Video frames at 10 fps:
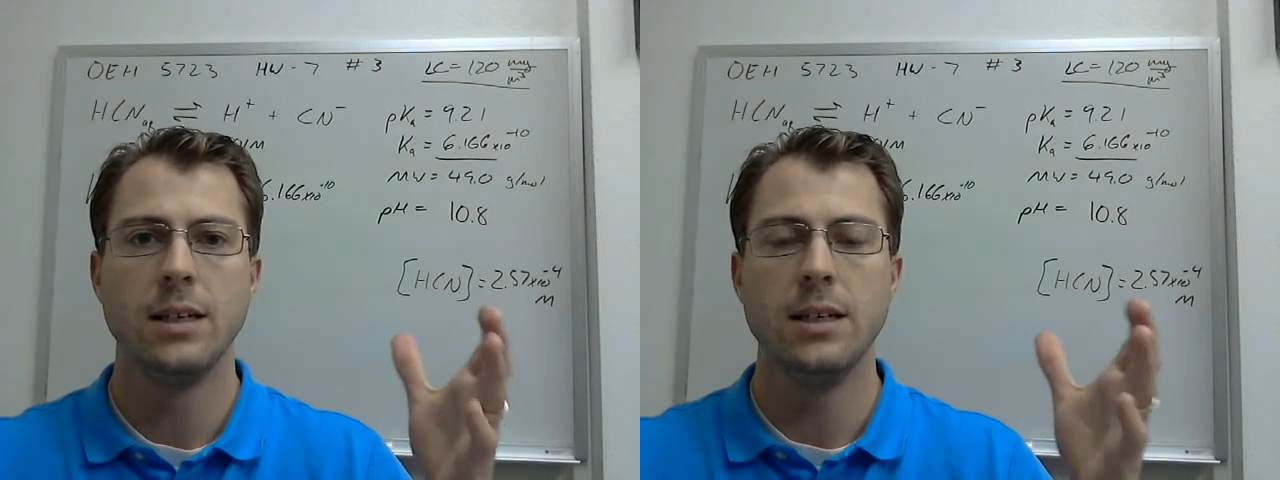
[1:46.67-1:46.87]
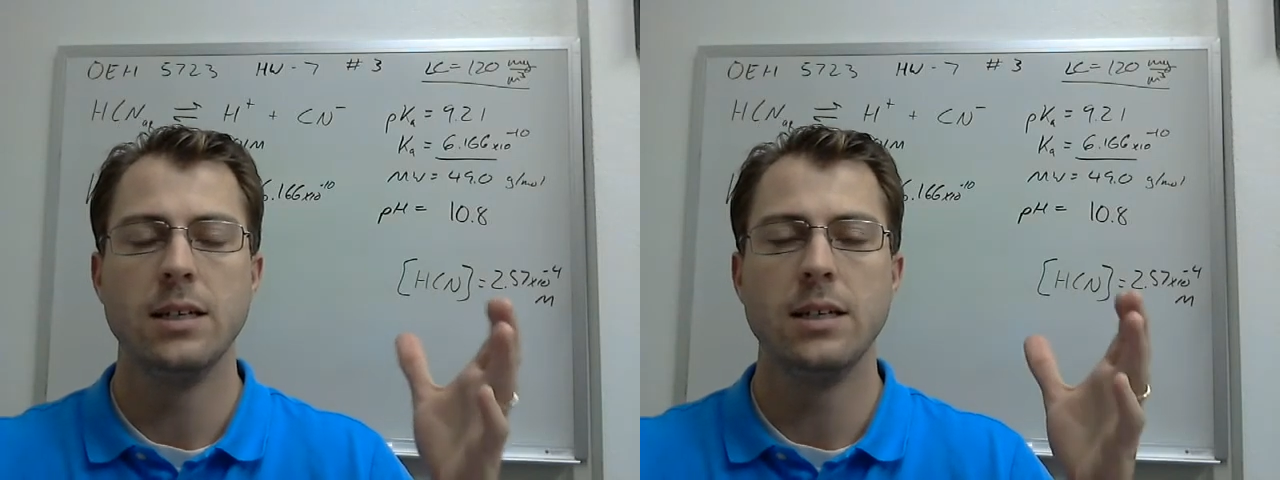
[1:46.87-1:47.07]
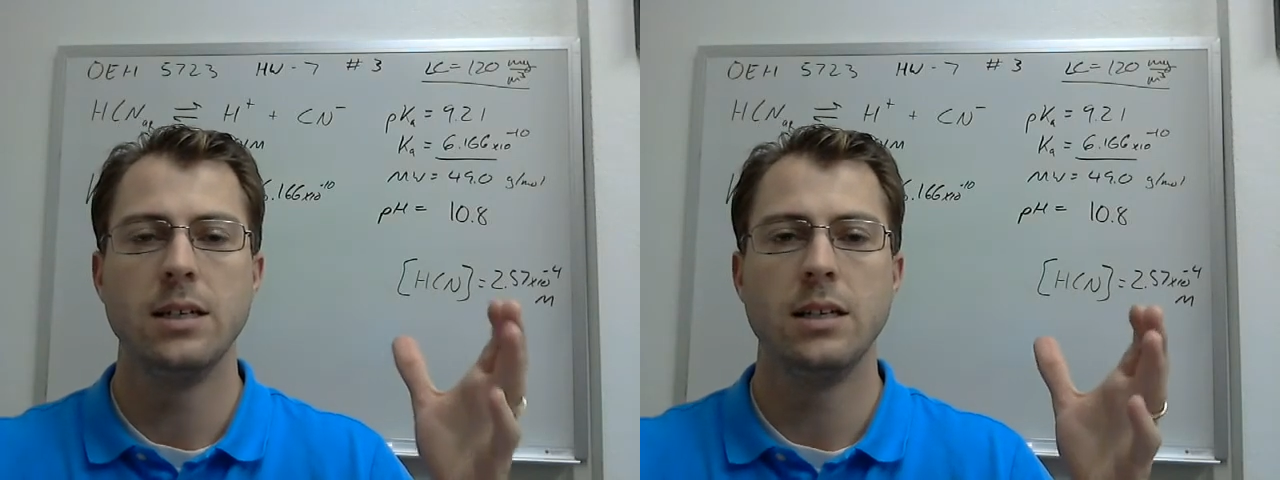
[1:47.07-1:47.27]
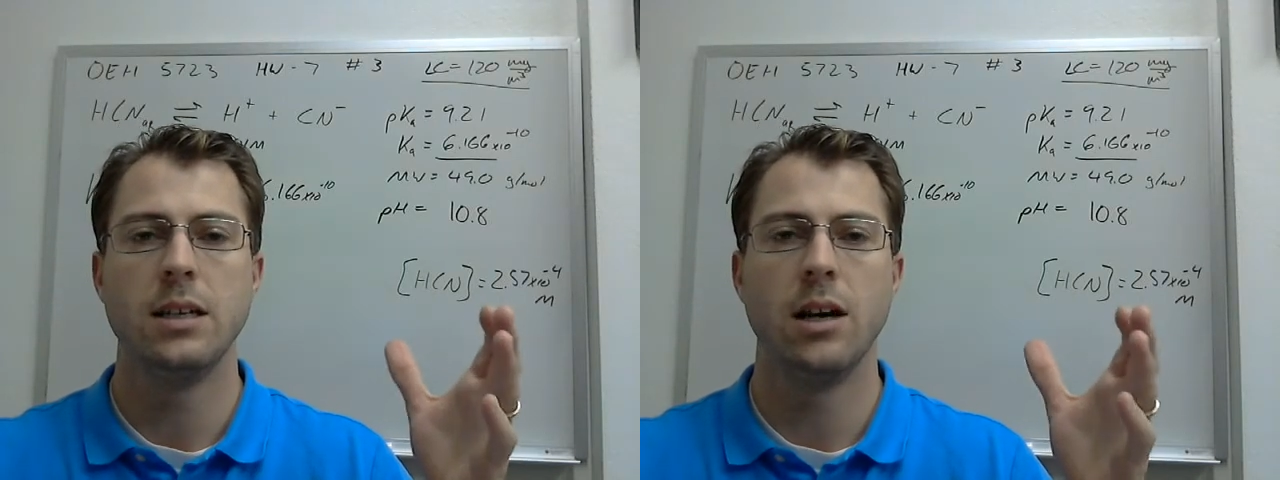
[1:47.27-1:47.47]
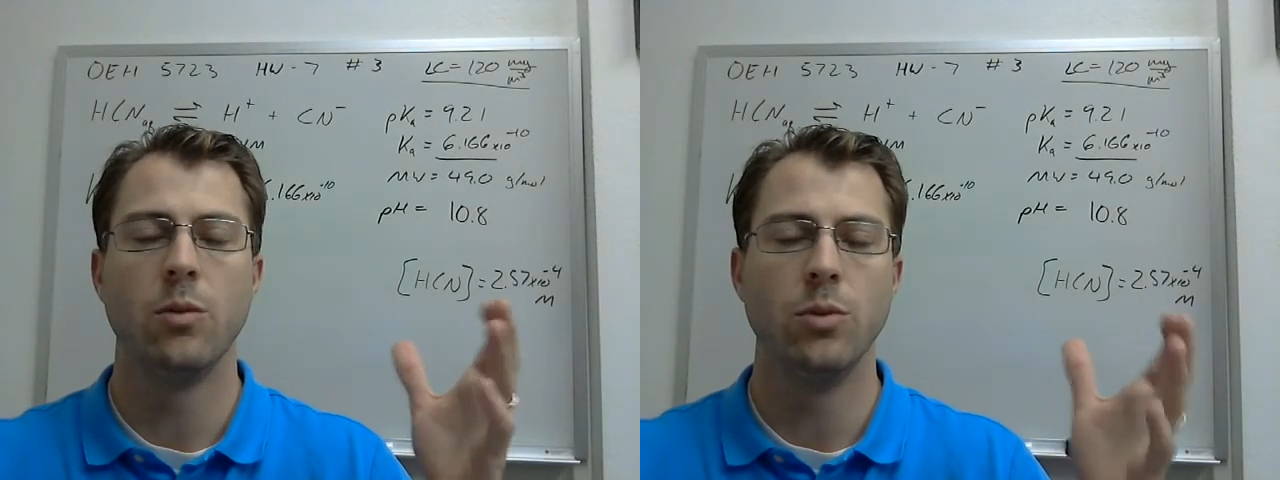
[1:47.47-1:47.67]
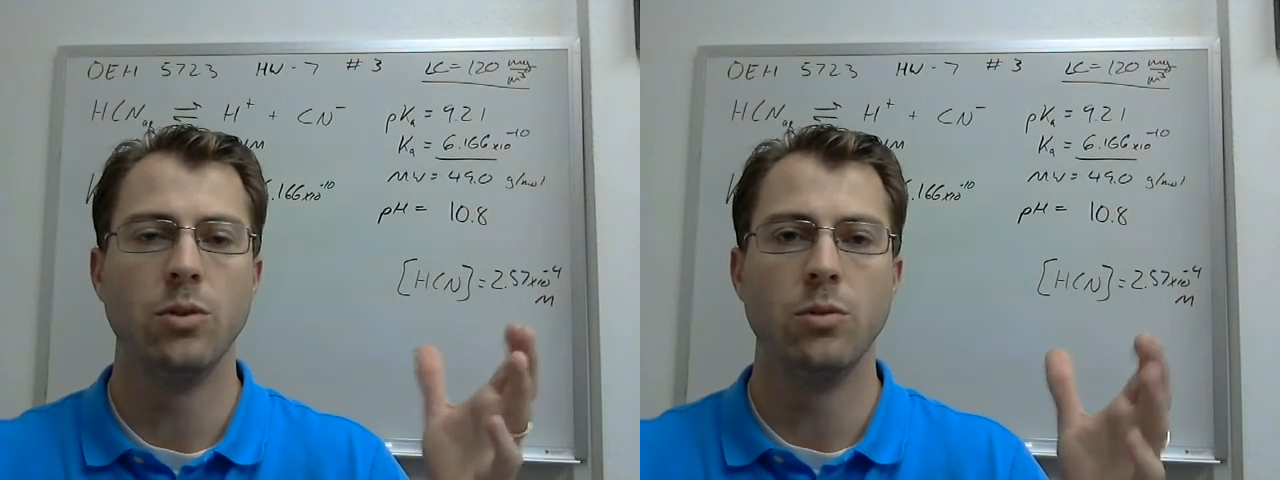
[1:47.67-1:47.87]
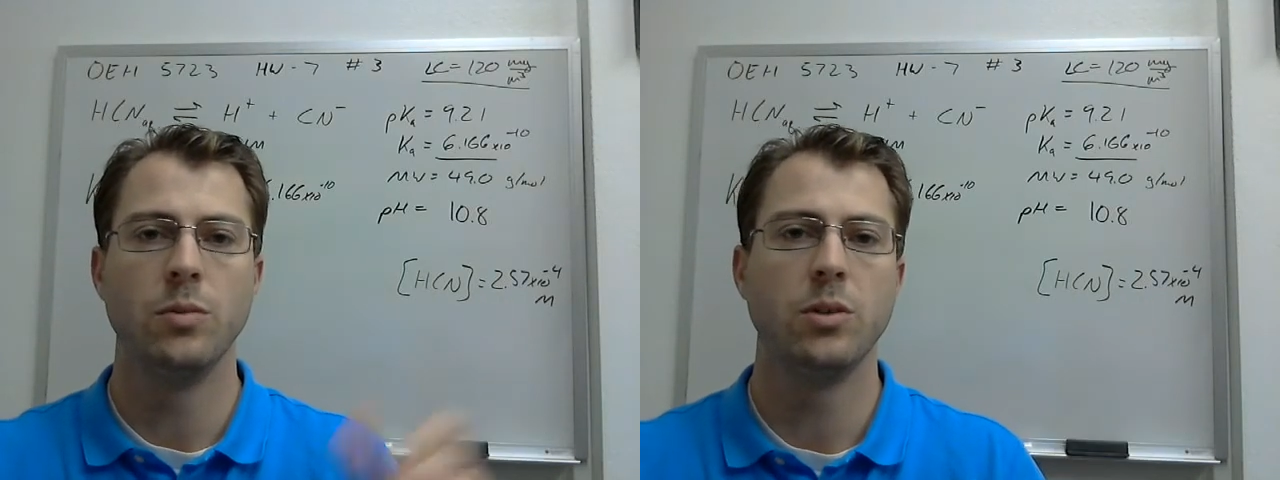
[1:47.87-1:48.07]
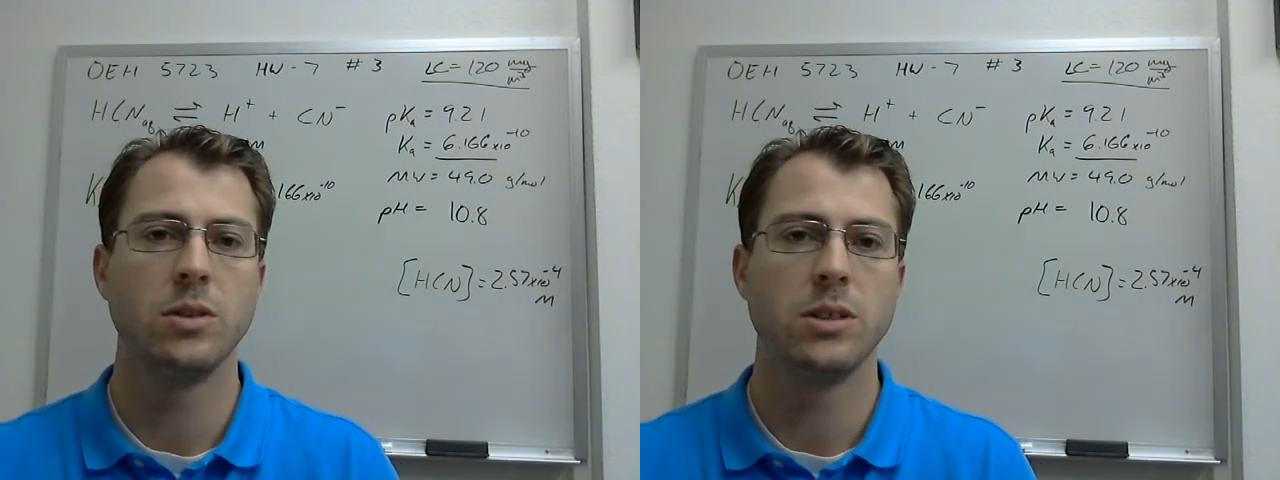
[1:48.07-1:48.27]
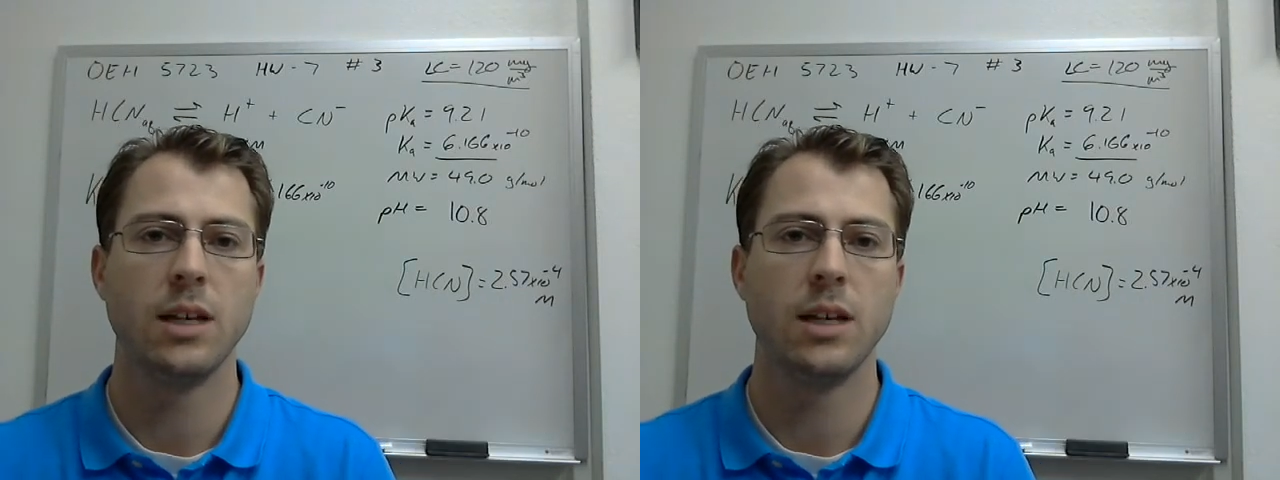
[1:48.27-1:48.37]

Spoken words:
in a room that was,